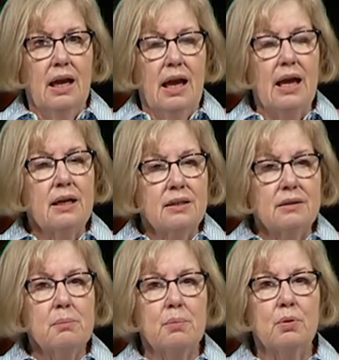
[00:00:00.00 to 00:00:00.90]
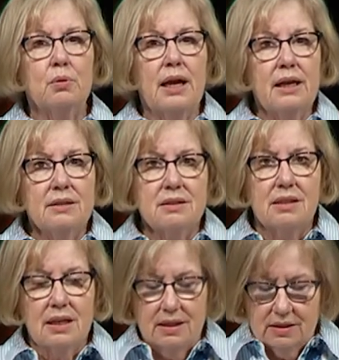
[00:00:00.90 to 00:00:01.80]
Hannah prays
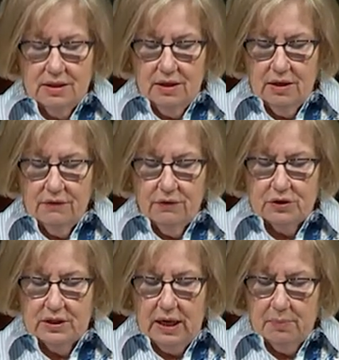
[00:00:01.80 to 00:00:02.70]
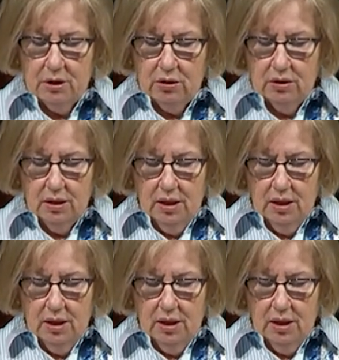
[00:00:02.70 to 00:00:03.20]
this for Samuel